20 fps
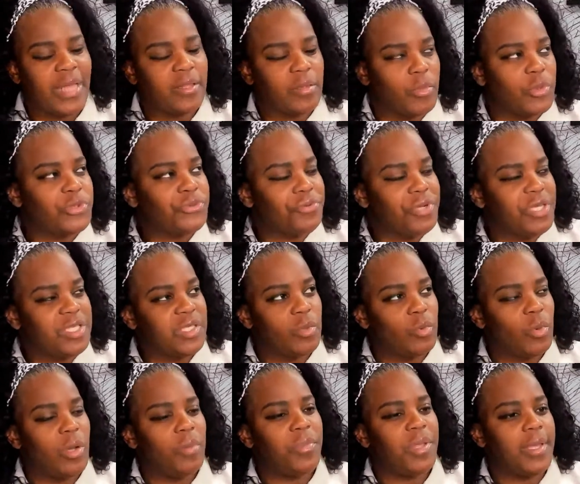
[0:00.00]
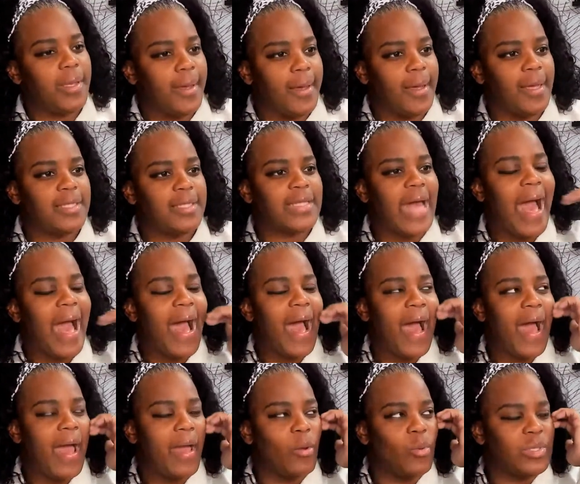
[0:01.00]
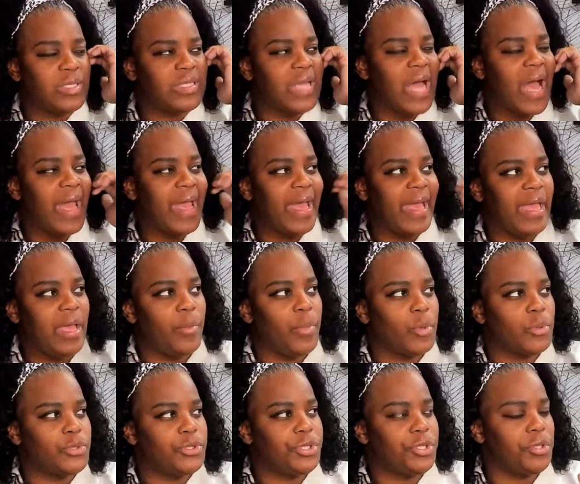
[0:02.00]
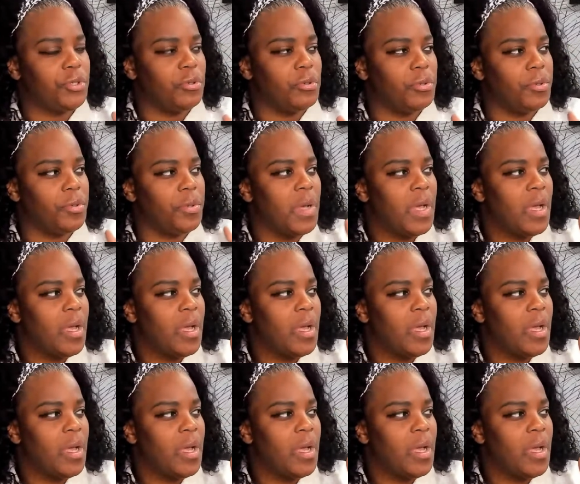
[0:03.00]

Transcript: most recent one, because I was not able to